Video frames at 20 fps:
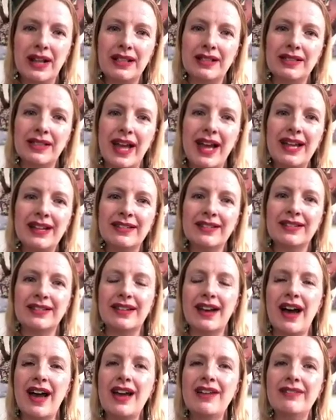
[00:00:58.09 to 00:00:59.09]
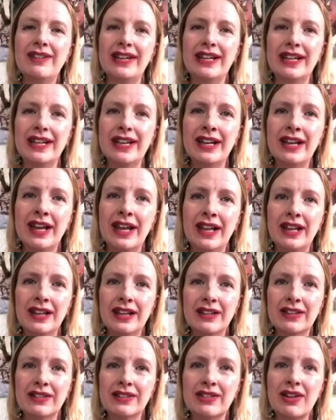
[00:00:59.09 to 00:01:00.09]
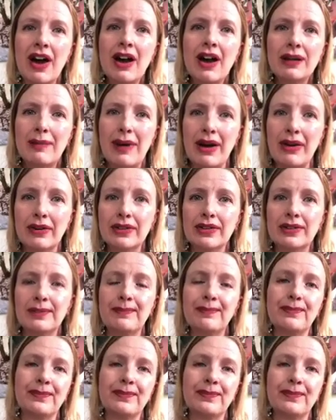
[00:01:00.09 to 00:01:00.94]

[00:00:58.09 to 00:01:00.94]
let's dive in and talk about